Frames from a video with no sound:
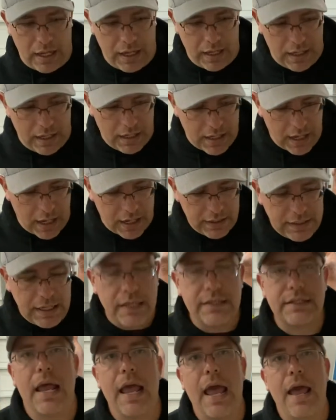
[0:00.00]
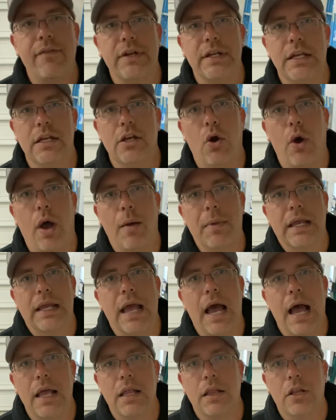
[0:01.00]
And yes, I have an ego. I'm a
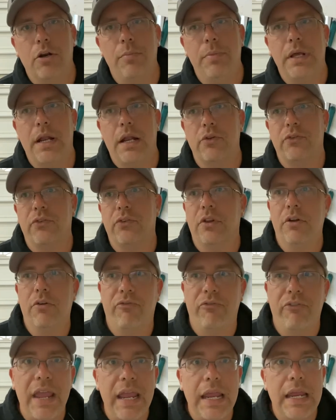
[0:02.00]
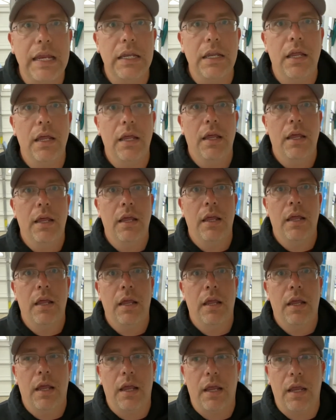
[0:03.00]
guy a little bit. I was a little vain.
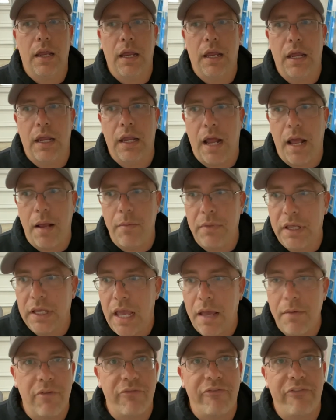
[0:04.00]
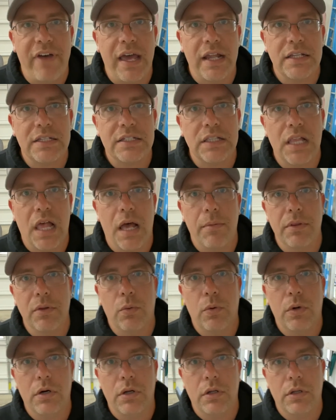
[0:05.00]
And I'm like, I'm the fattest slob in the
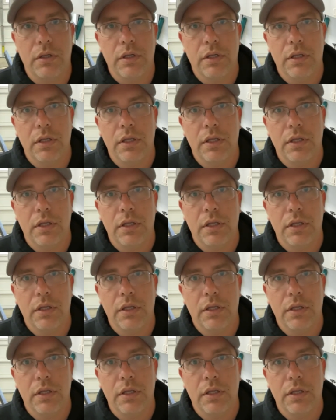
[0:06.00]
world.